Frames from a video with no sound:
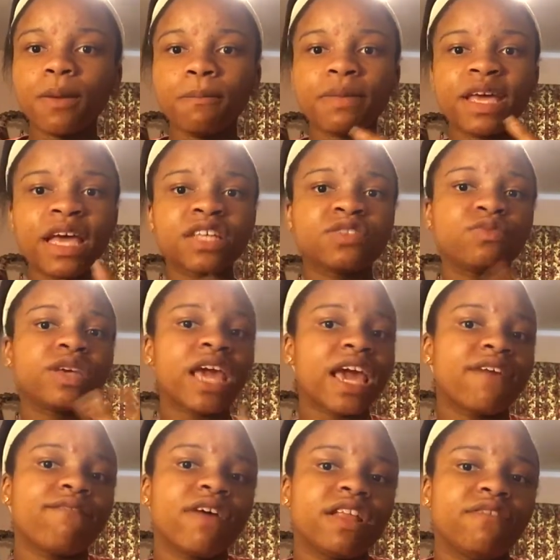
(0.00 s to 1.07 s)
because we
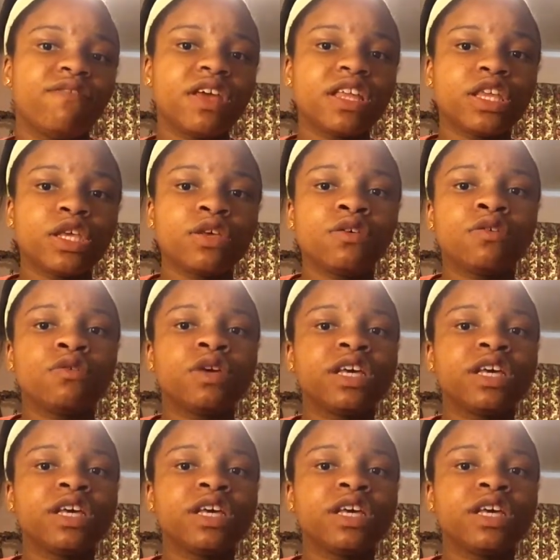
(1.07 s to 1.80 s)
can't find a venue.